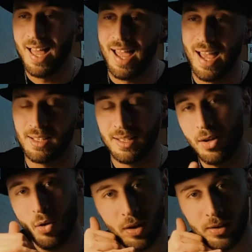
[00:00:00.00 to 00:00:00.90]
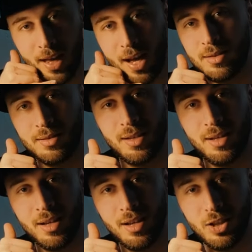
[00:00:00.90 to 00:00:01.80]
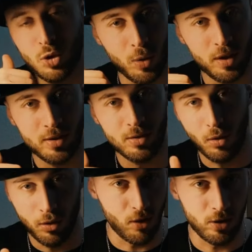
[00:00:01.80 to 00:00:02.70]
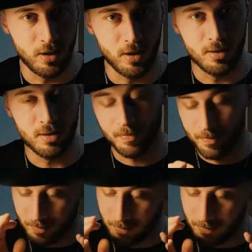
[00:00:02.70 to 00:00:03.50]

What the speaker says: and he contacts the Swiss authorities.